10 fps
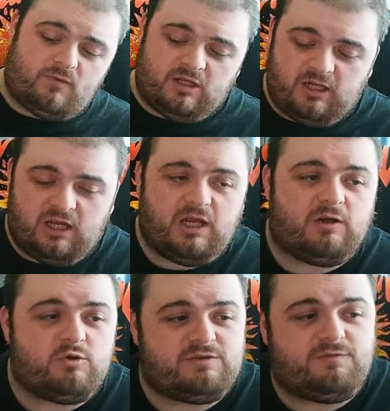Of
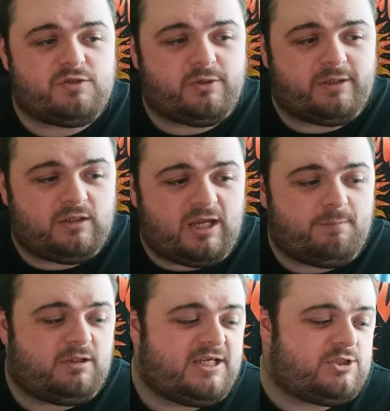course, if you feel so
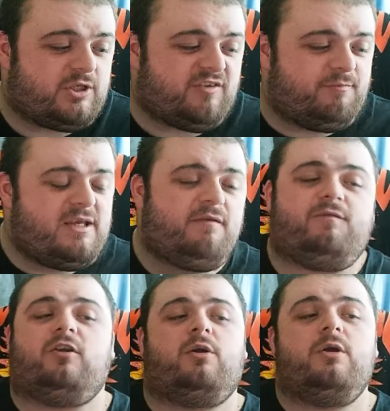inclined, please do give me a
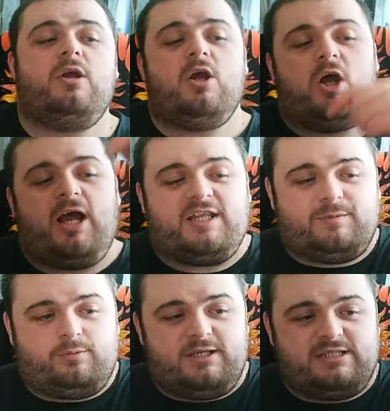follow at
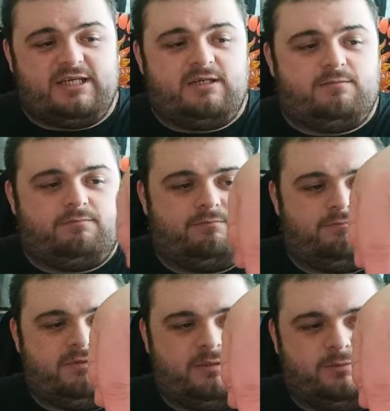DiPriese,
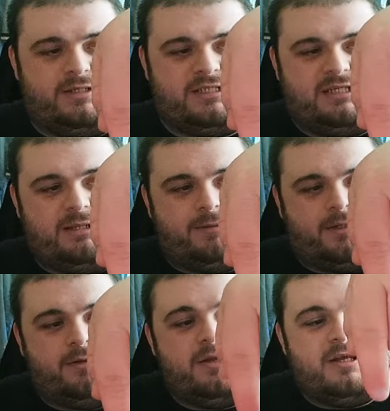there we
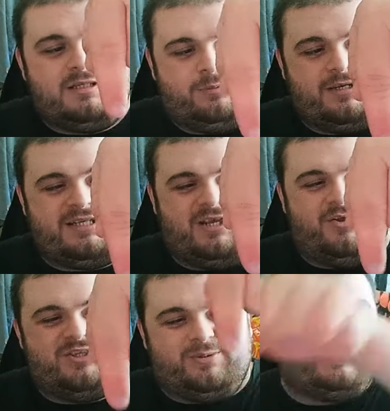go, DiPriese
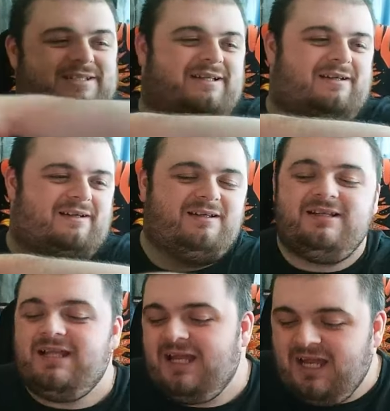on Twitter.
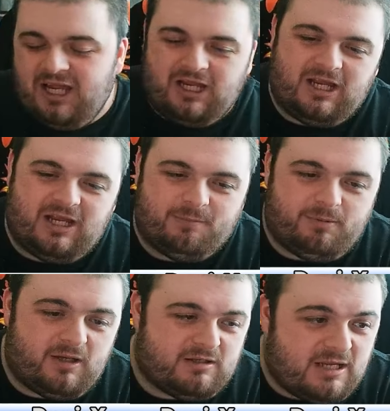
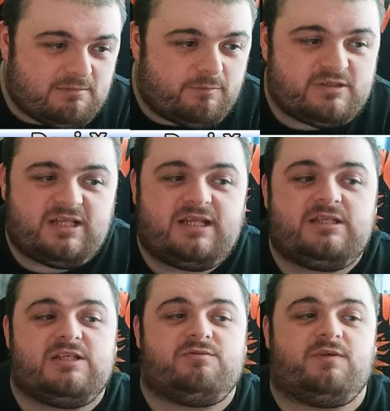But yeah, that brings an end
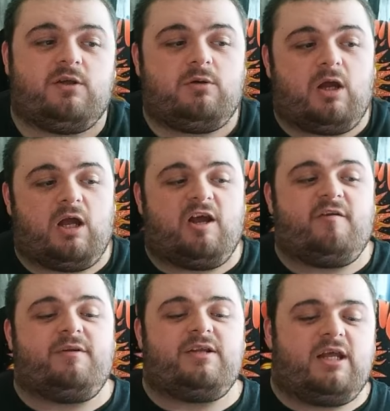to this review.
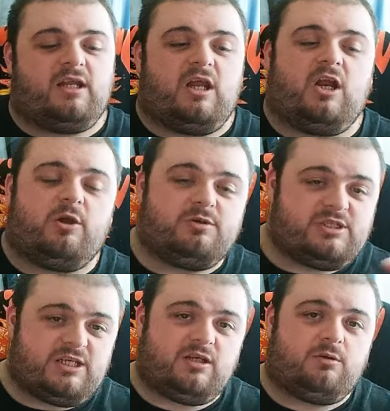I've been Dan, and I'll
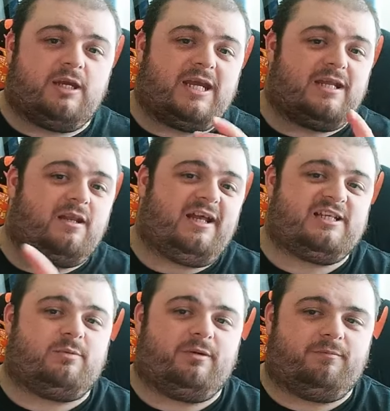see you in the
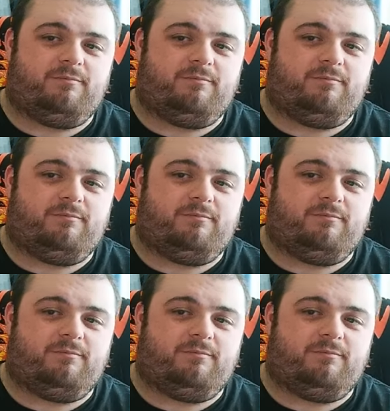next one.